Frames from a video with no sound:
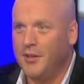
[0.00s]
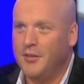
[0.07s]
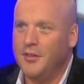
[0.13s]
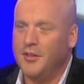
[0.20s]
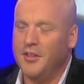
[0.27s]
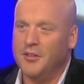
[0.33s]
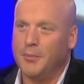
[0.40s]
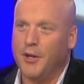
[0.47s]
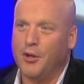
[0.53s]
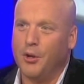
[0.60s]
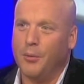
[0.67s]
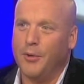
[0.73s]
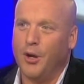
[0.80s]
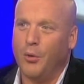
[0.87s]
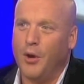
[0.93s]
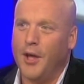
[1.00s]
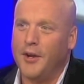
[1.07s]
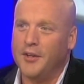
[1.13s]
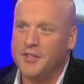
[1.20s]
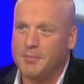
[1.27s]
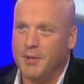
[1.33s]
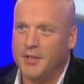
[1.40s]
into these medical
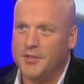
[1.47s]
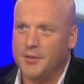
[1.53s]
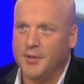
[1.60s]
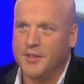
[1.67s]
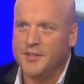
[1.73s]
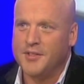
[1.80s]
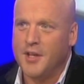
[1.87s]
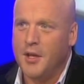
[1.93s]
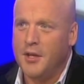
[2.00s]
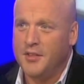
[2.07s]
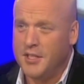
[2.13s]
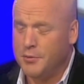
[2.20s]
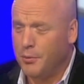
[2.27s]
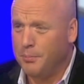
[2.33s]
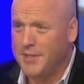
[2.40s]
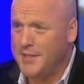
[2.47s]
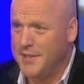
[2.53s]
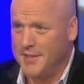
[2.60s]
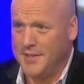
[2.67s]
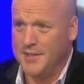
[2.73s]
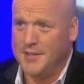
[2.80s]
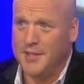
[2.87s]
marijuana dispensaries, these were
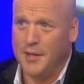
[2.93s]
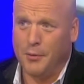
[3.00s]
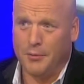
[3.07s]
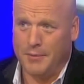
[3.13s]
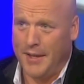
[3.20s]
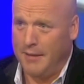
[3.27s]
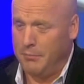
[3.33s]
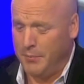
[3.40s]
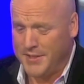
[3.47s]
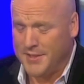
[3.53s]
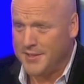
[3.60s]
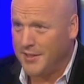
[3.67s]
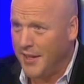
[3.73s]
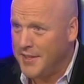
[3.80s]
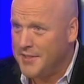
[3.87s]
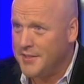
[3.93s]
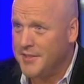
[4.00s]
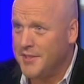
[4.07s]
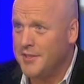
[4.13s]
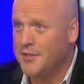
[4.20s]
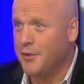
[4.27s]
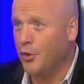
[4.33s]
businesses. They have business
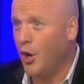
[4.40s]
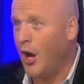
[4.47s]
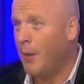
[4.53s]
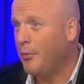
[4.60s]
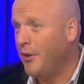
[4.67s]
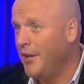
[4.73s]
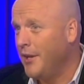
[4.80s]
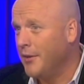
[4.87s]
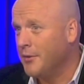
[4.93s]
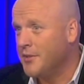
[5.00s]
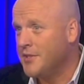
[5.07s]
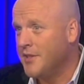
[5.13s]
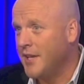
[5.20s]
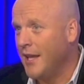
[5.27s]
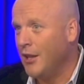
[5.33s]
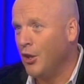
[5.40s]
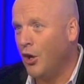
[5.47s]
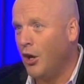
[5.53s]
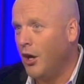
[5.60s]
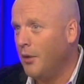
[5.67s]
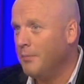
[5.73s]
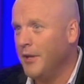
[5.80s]
licenses. They're operating under state
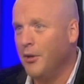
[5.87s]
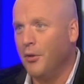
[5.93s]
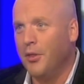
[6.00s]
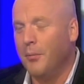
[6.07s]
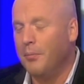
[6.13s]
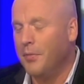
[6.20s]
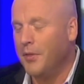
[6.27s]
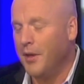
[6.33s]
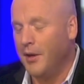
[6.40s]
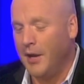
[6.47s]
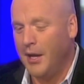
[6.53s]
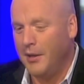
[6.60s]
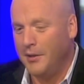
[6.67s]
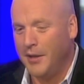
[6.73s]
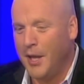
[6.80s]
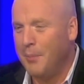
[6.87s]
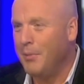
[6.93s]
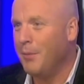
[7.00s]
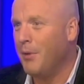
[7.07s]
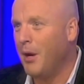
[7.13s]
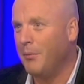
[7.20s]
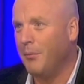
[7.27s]
law. You know, the
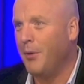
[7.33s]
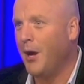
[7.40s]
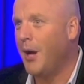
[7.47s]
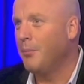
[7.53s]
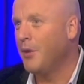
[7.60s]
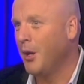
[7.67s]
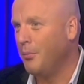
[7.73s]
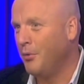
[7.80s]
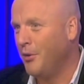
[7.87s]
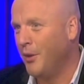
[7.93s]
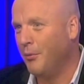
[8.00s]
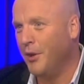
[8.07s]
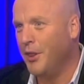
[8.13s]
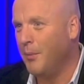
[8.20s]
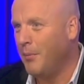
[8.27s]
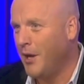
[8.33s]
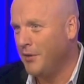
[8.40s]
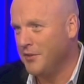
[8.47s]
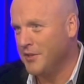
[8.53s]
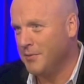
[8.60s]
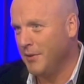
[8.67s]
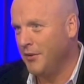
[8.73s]
hippie mom and pop couple that run the
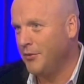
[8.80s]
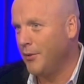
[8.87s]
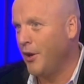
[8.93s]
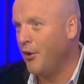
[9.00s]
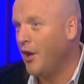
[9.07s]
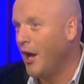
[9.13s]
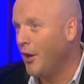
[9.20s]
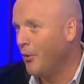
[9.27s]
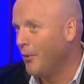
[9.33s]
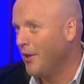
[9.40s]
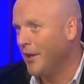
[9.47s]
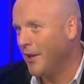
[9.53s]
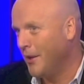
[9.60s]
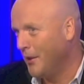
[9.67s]
pot dispensary are not going to